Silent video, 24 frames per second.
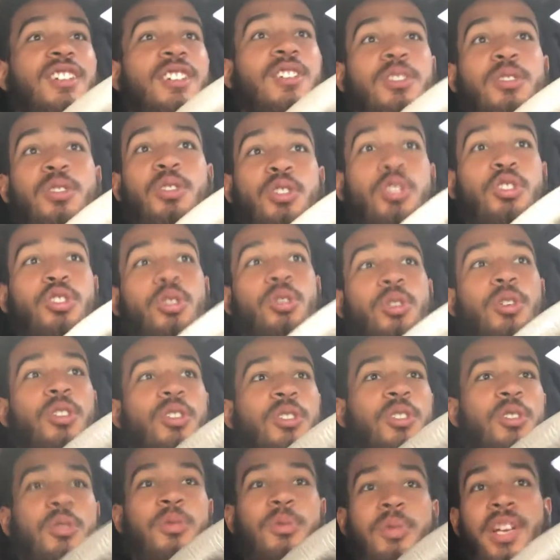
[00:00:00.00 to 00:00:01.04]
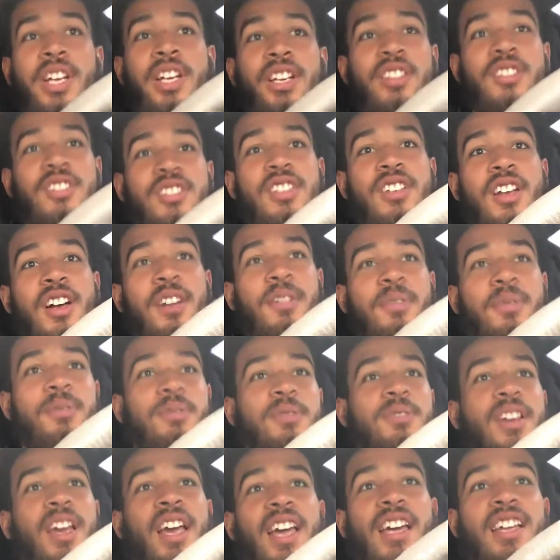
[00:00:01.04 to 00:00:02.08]
neutral, real stuff,
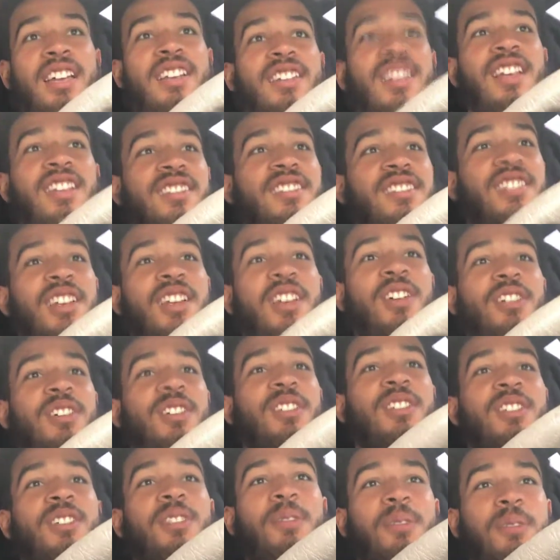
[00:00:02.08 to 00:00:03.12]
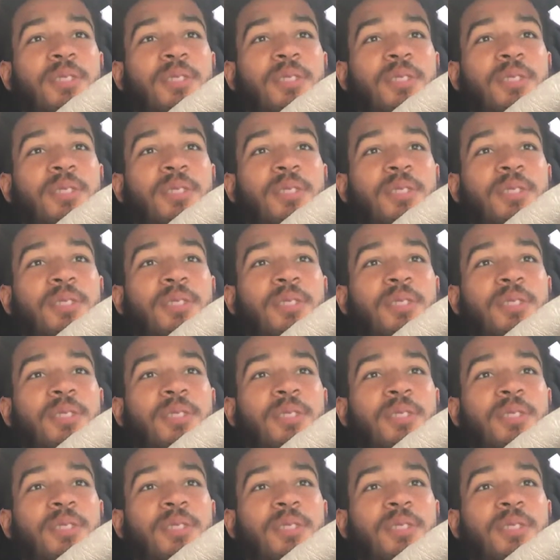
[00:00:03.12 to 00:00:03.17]
and it still